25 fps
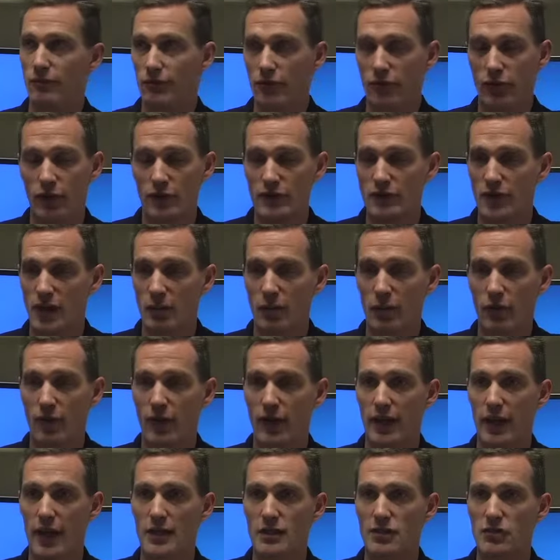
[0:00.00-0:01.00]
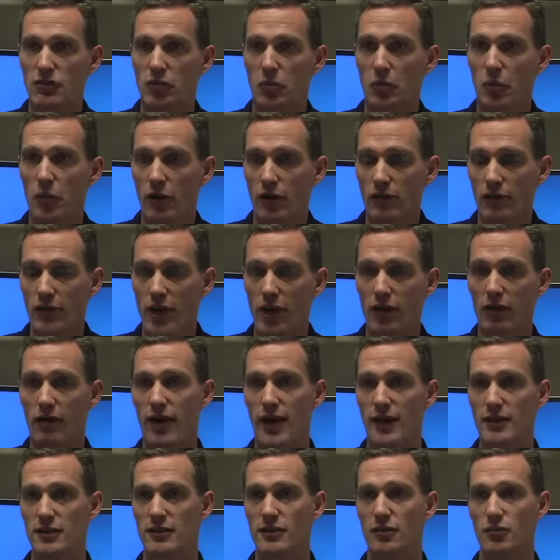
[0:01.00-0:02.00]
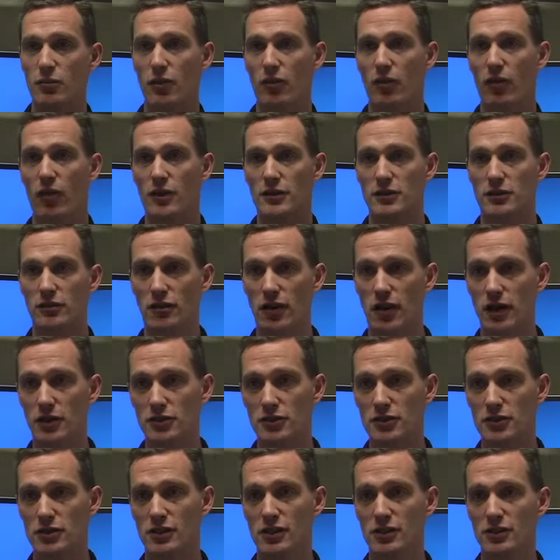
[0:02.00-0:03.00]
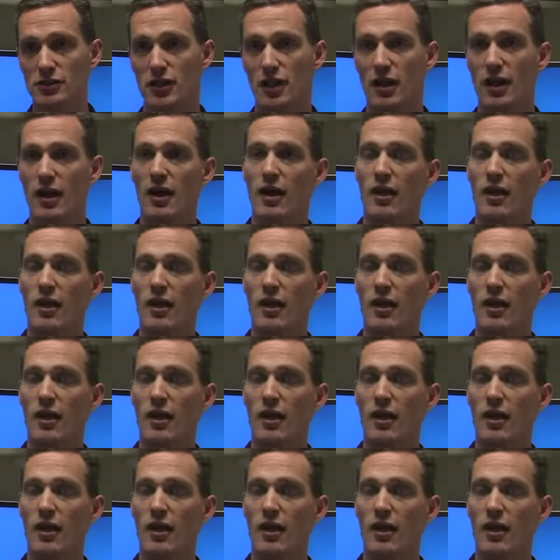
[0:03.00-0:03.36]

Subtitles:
For example, in the case of a motor vehicle accident with loss of consciousness,